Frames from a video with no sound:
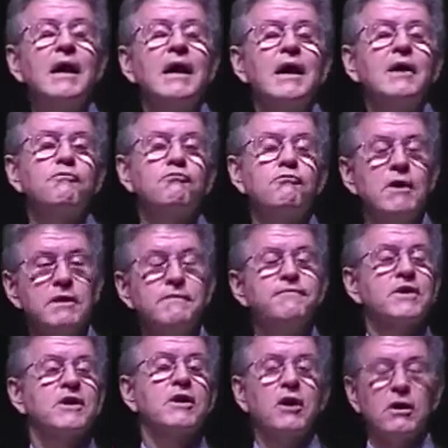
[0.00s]
and one of
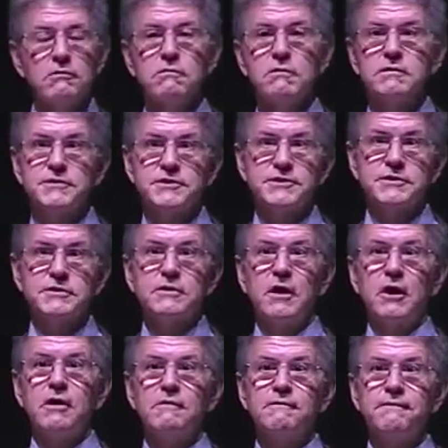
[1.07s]
the goals
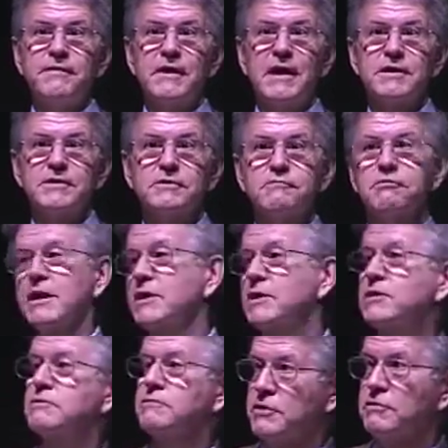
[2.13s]
of that great
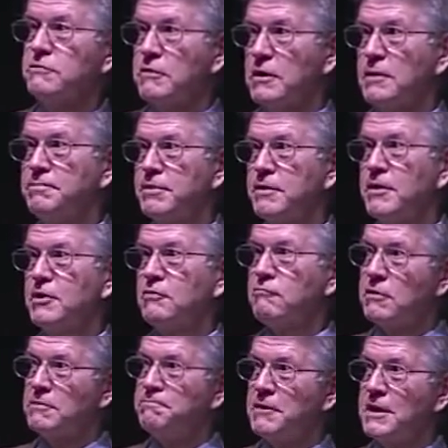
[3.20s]
new Europe
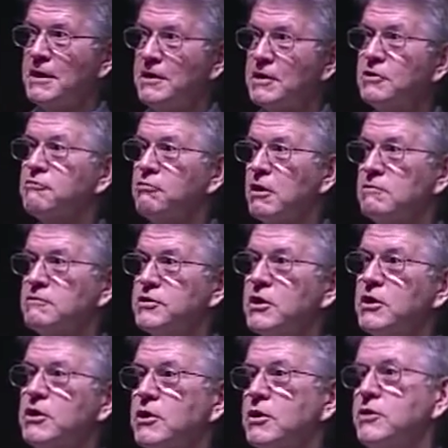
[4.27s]
would be, quote,
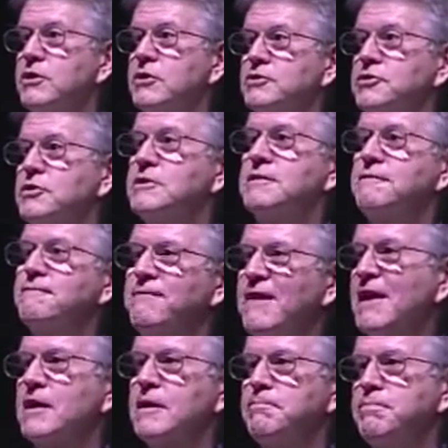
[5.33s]
to
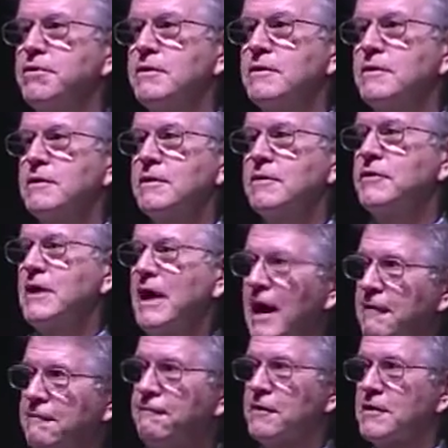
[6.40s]
develop the
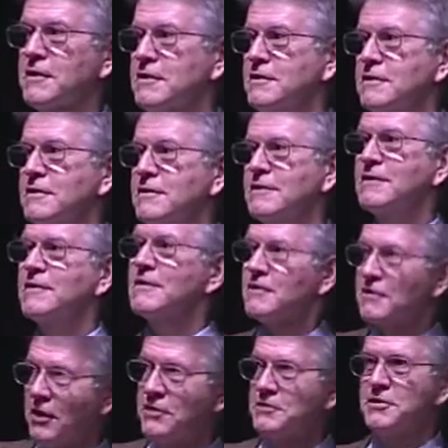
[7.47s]
African
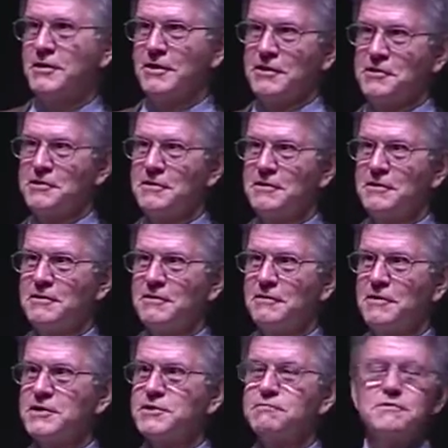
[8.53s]
continent.
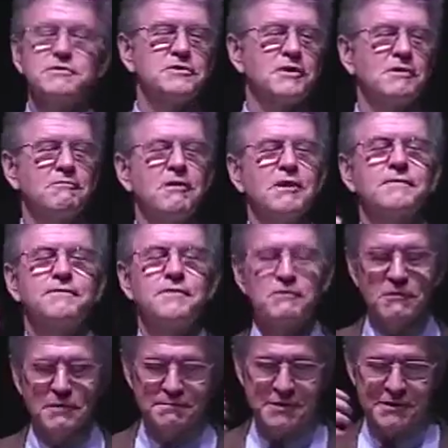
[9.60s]
This was one of
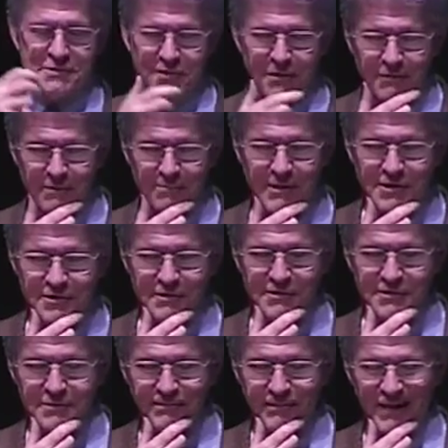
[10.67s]
Europe's historic
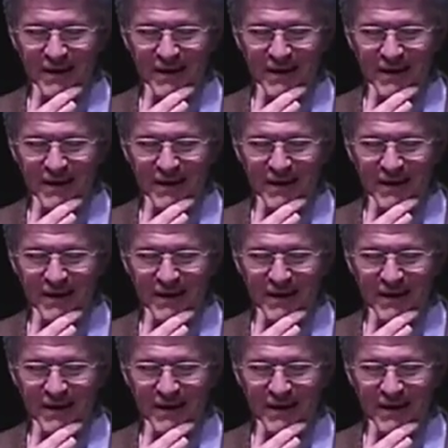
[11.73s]
missions.